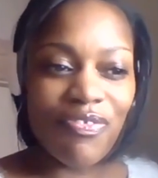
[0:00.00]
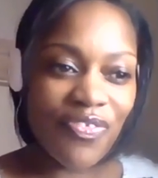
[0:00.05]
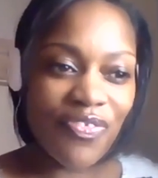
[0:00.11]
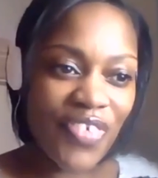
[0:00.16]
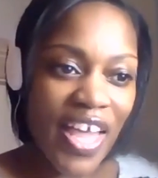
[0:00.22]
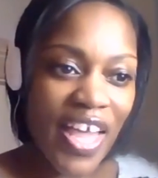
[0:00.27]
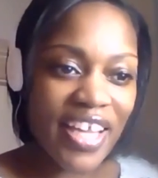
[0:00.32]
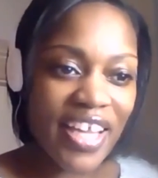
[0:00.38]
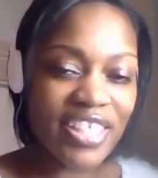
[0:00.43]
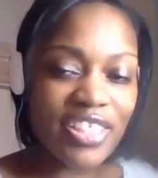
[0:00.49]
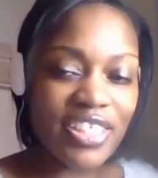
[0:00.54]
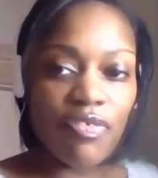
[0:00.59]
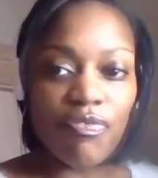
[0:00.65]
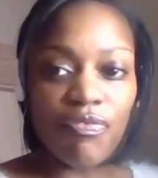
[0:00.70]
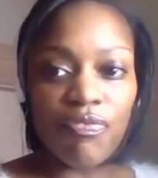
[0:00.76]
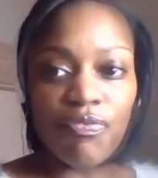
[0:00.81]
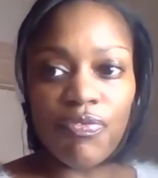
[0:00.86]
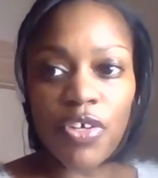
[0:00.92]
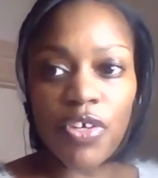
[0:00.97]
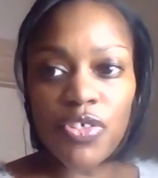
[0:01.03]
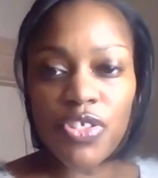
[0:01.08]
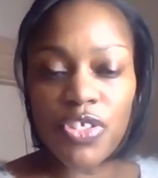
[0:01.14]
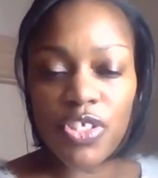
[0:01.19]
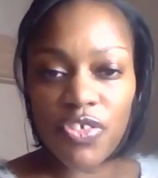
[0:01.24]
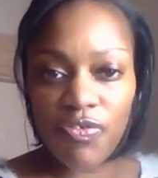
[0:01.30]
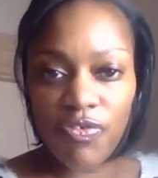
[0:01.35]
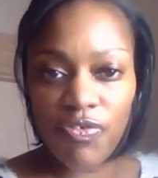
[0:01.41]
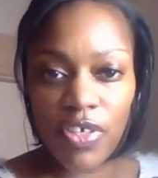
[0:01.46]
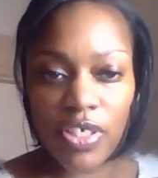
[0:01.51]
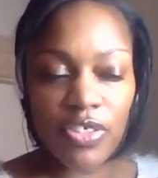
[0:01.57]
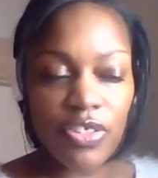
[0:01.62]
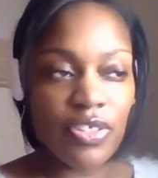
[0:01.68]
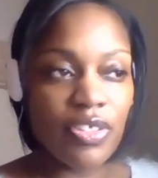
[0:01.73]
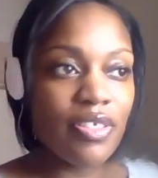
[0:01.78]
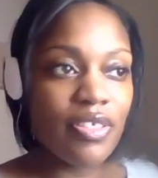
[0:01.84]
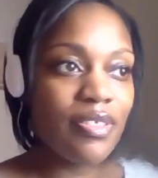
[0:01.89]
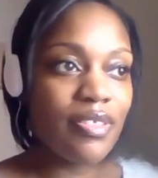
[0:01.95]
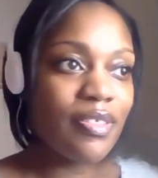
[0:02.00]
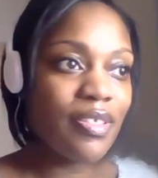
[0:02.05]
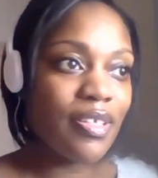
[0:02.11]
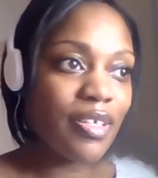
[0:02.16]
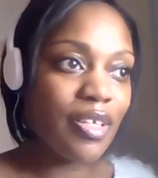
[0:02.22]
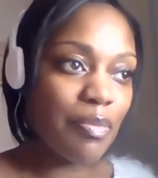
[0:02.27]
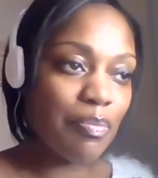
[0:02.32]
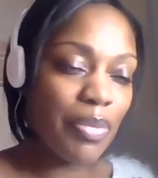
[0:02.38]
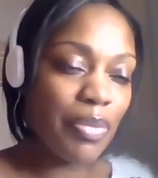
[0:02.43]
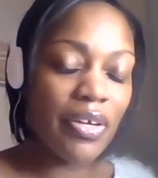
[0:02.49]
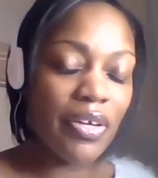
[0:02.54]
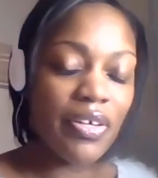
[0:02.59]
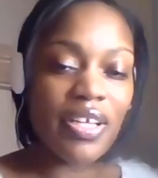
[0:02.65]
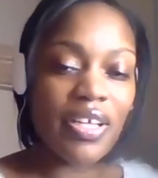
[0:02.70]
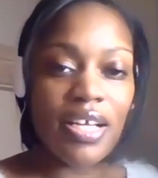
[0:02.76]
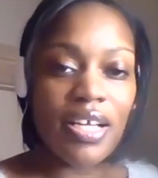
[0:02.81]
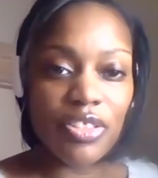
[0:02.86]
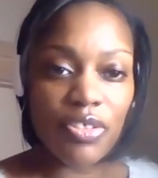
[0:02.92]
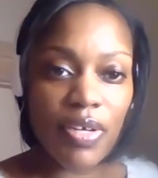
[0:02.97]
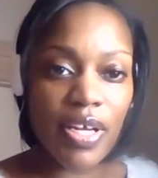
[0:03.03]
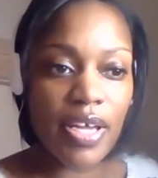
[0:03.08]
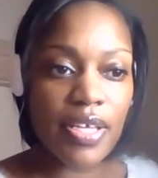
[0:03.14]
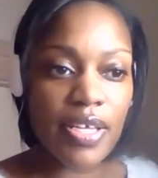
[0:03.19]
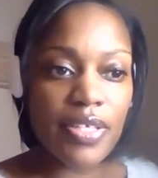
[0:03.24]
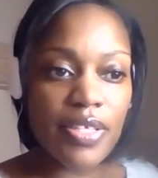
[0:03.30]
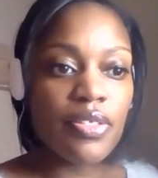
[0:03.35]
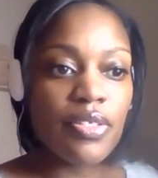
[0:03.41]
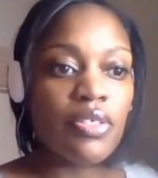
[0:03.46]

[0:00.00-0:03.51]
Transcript: facts versus fiction, compare and contrast,